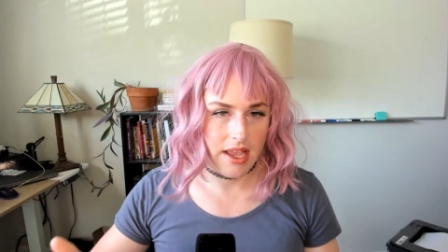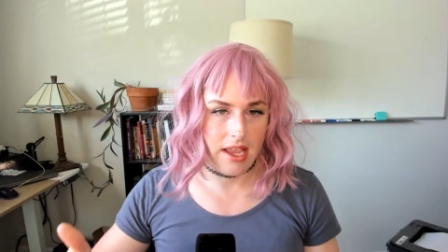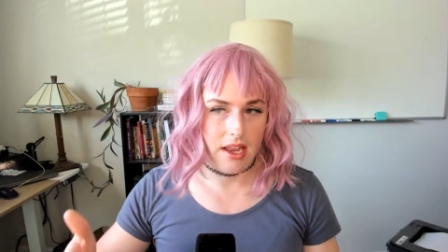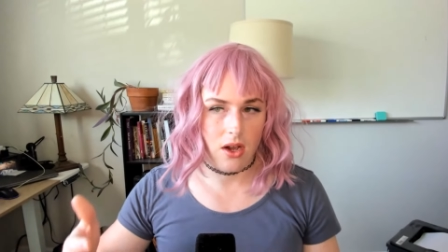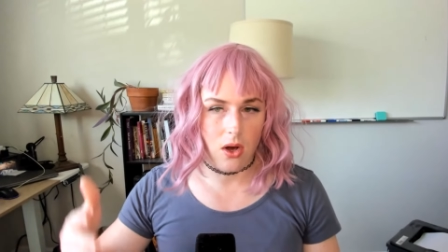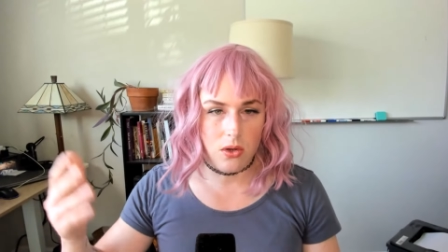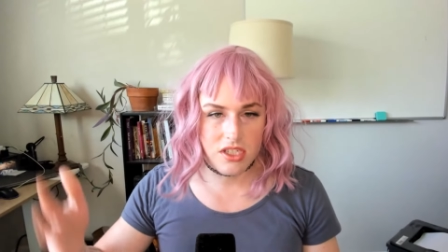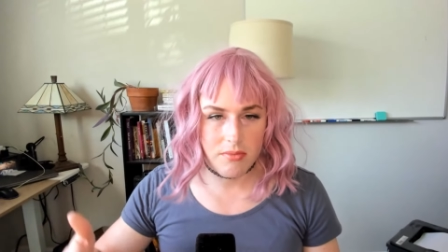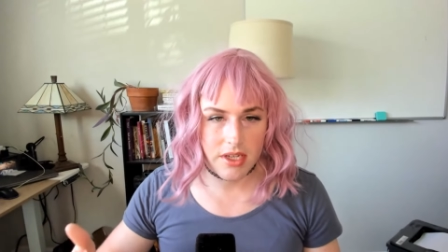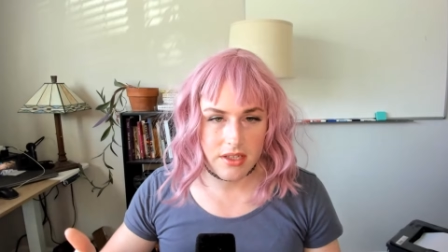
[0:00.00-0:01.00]
And
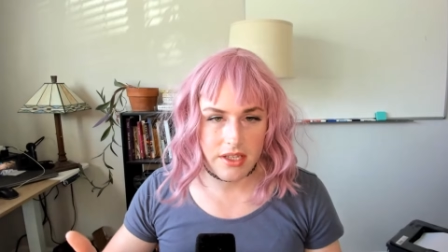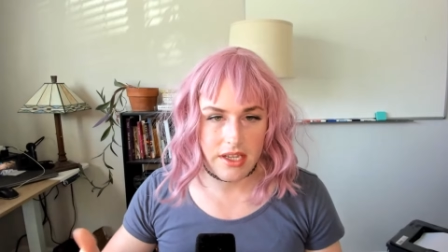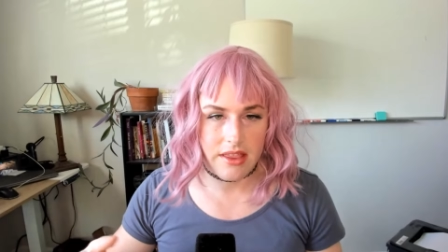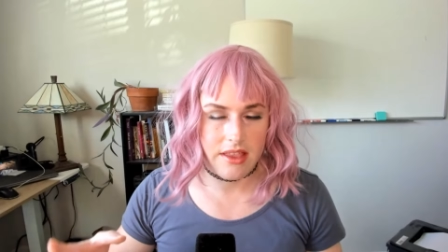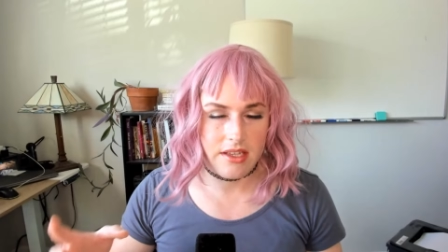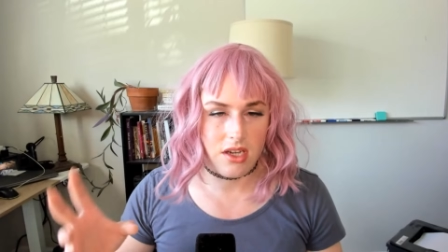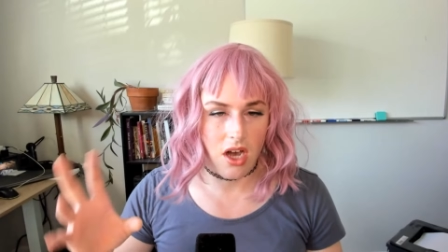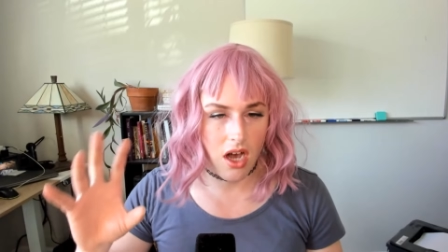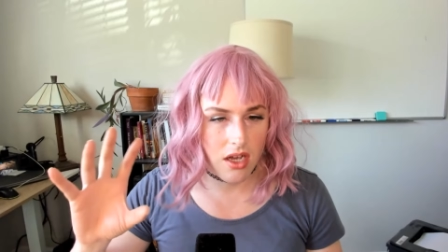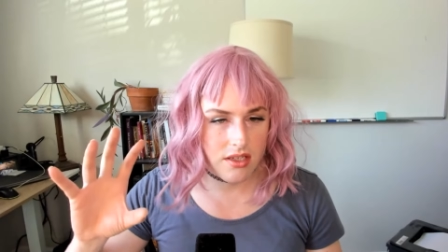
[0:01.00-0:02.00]
ultimately, this
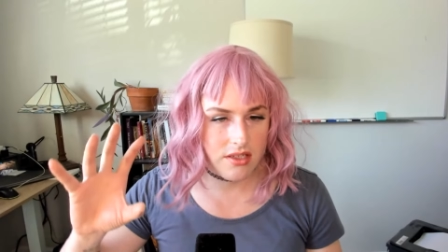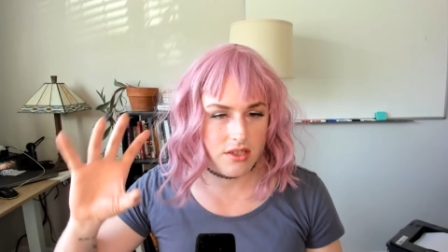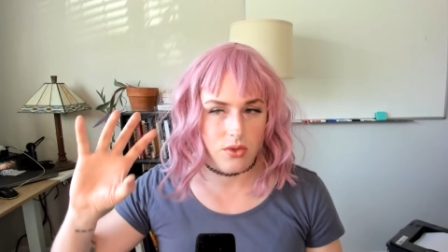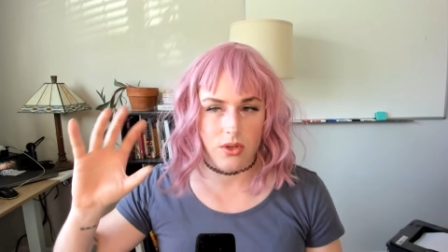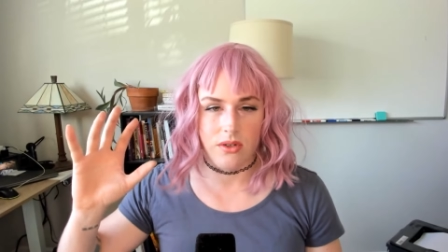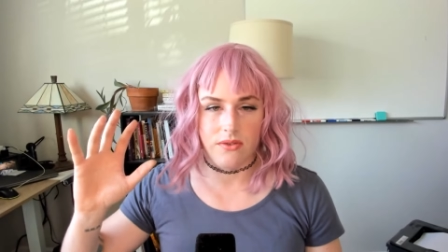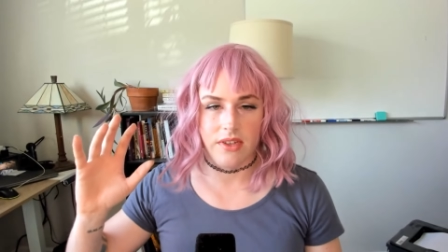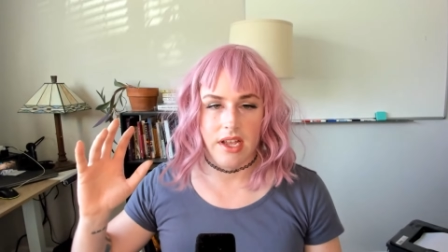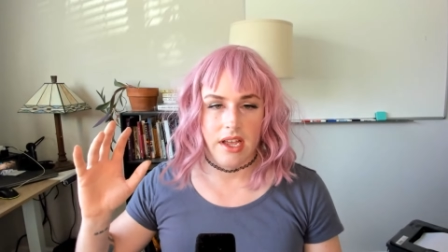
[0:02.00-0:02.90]
caused a sort of